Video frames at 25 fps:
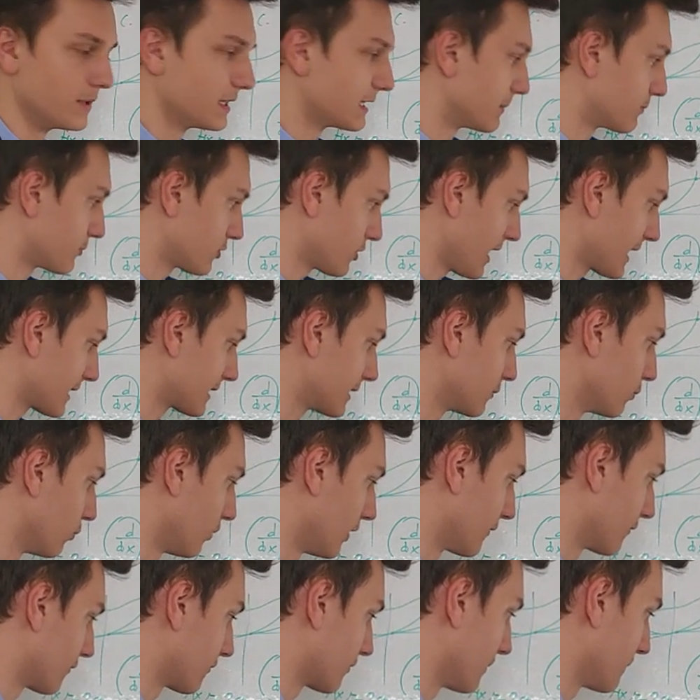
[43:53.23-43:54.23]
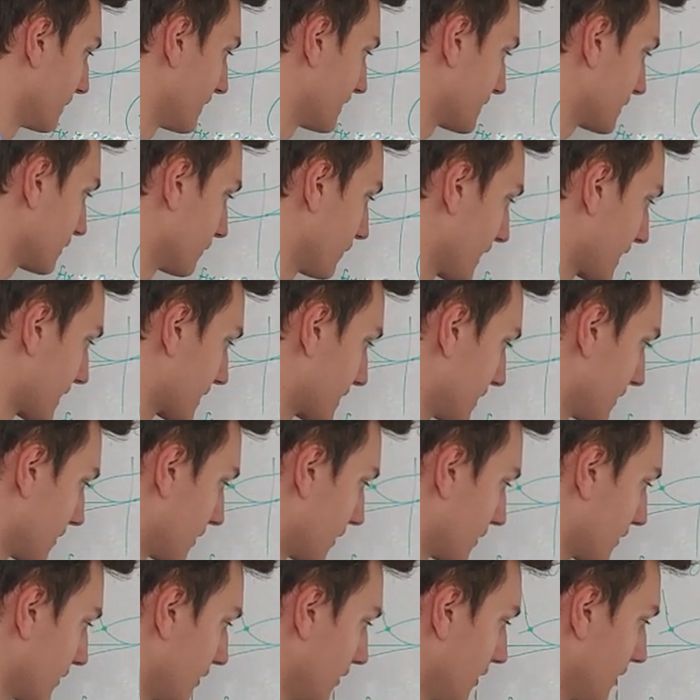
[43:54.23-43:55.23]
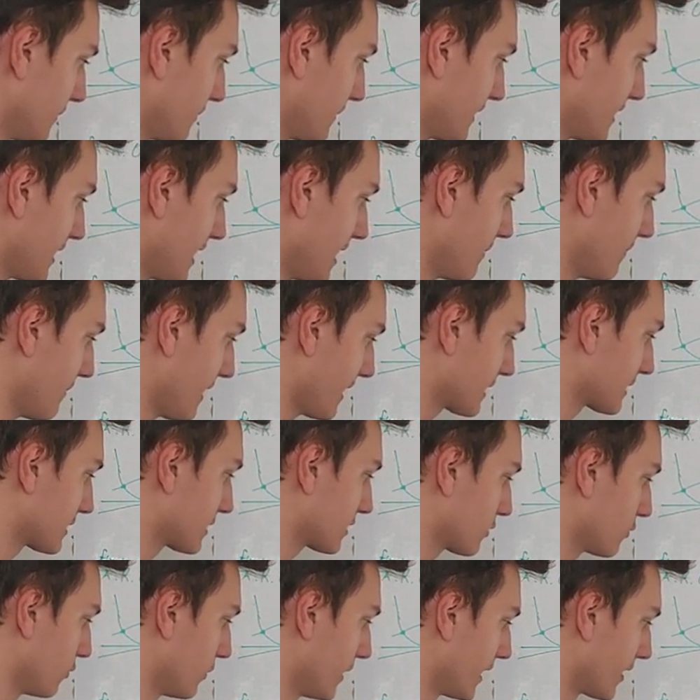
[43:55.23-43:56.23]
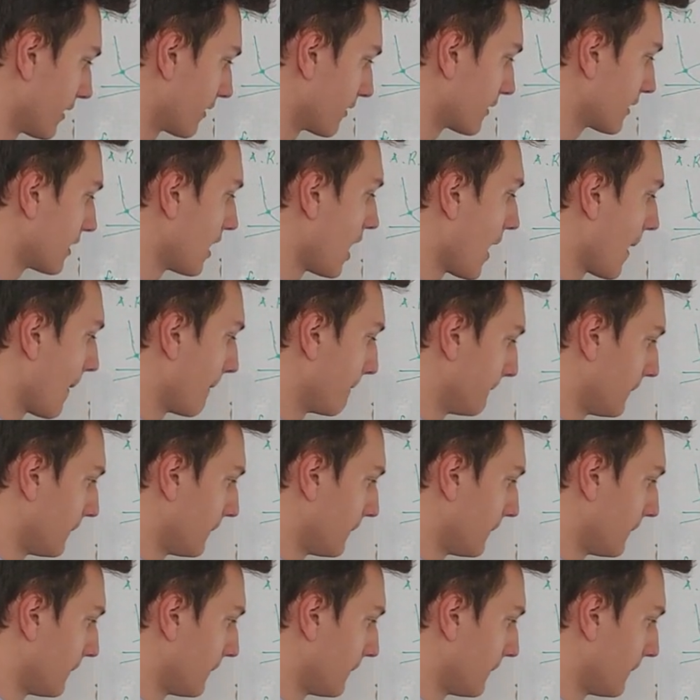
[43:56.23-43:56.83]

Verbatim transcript: We subtracted 1 from it. So x to the third became x squared